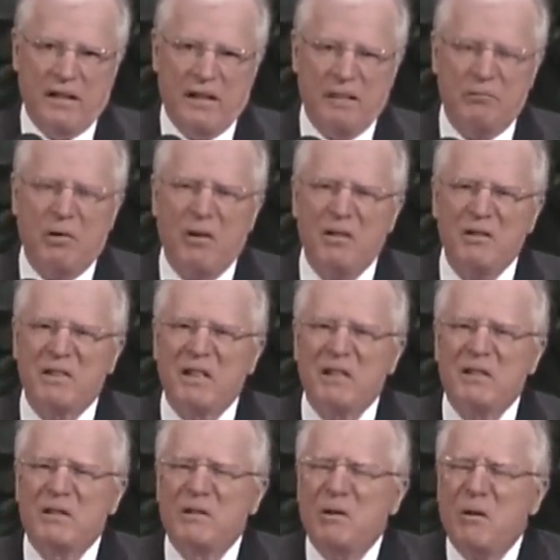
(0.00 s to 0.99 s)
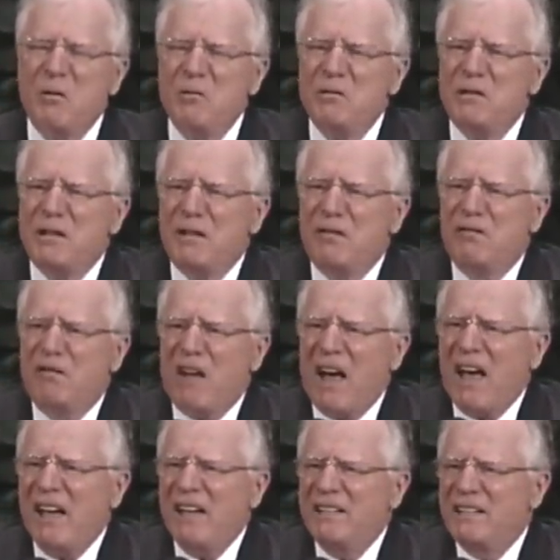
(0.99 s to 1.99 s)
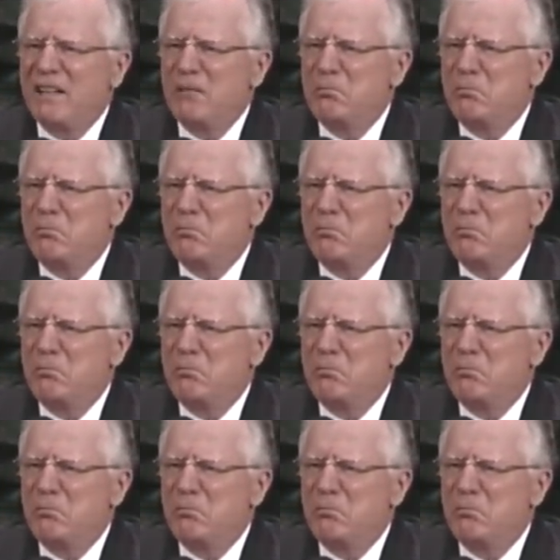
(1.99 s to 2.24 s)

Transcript: And Paul says, don't divide the